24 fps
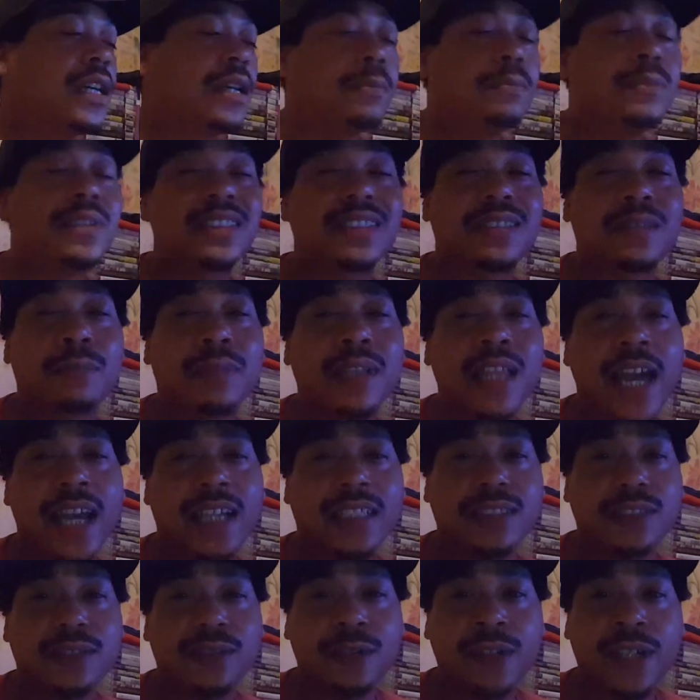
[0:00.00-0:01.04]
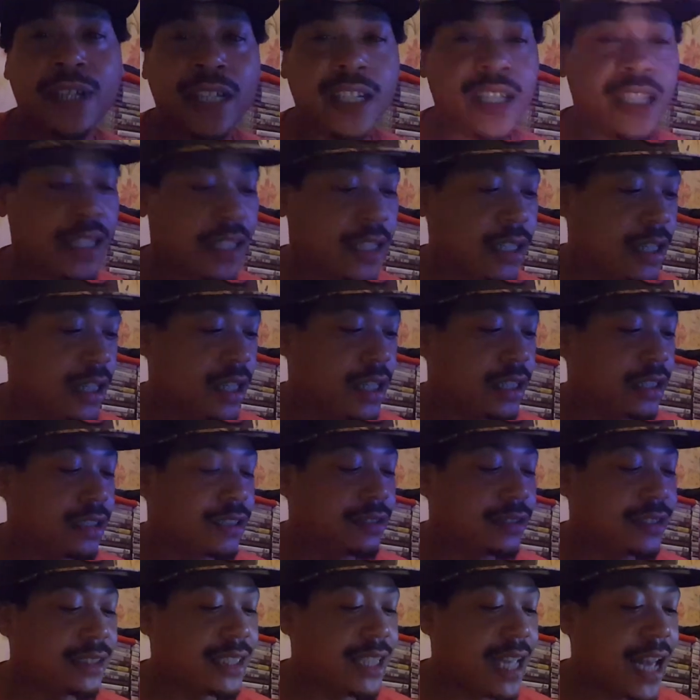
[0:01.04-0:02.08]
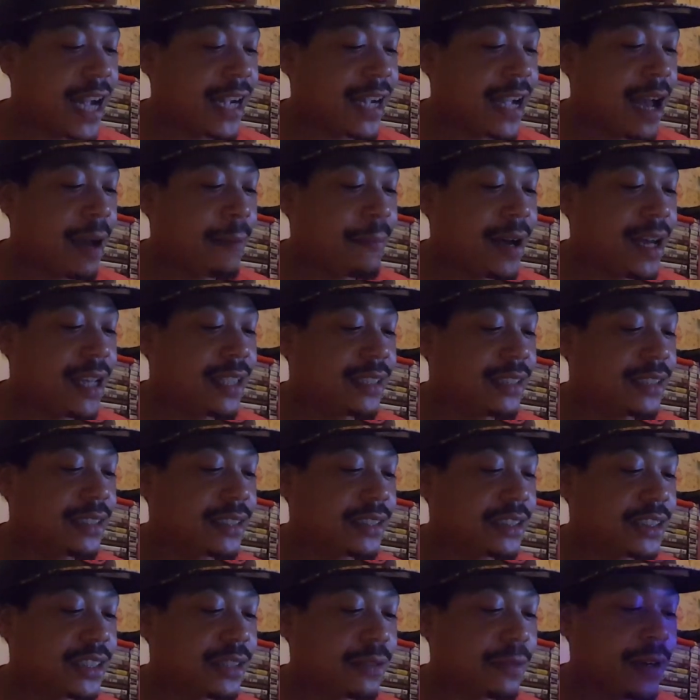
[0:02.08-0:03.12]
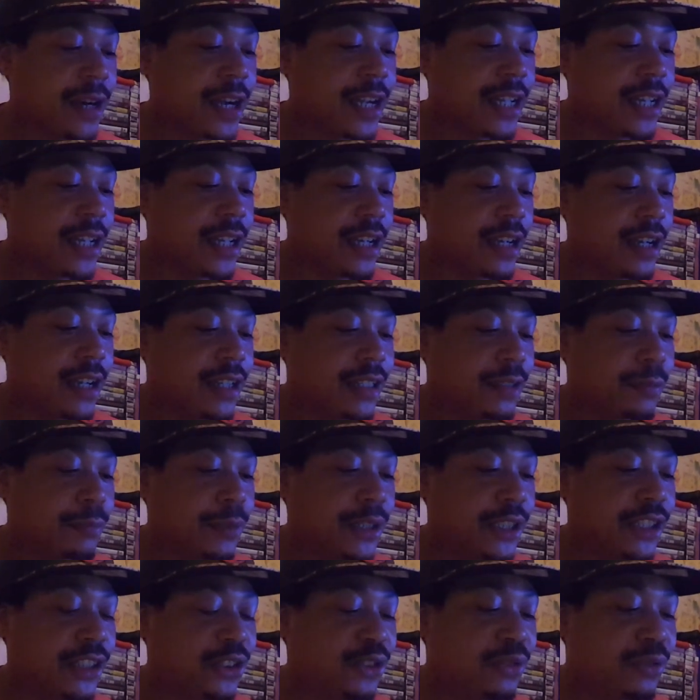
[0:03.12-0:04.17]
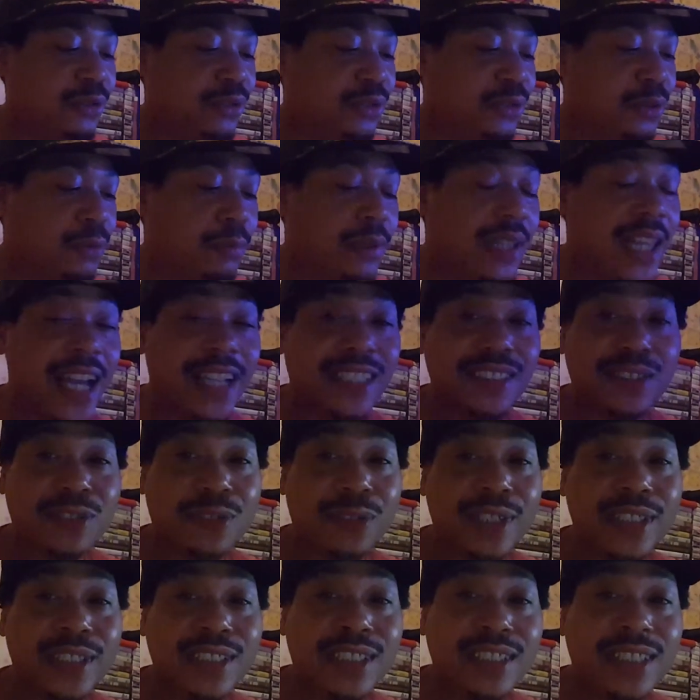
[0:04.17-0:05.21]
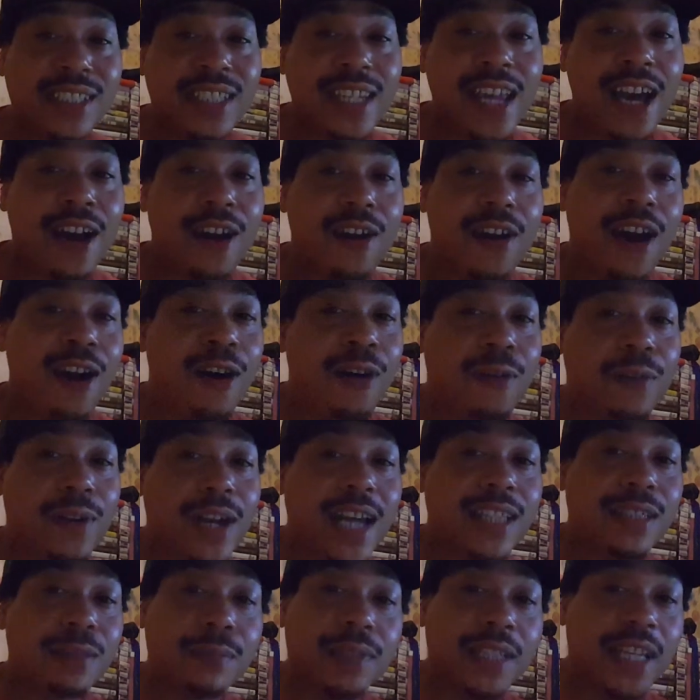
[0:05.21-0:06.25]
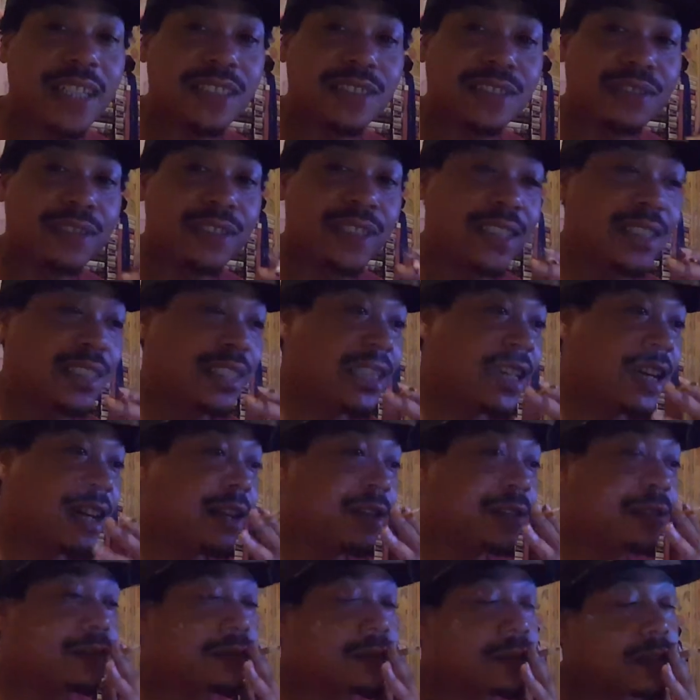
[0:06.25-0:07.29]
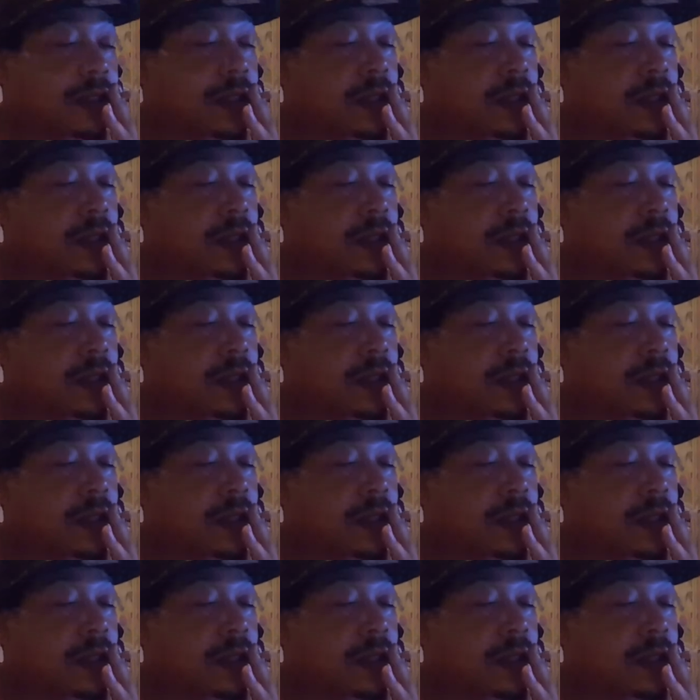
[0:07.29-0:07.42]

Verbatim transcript: Mr. Black Screen, you see, I got my little shit right here, but you you black screening it out. I don't gotta black screen it out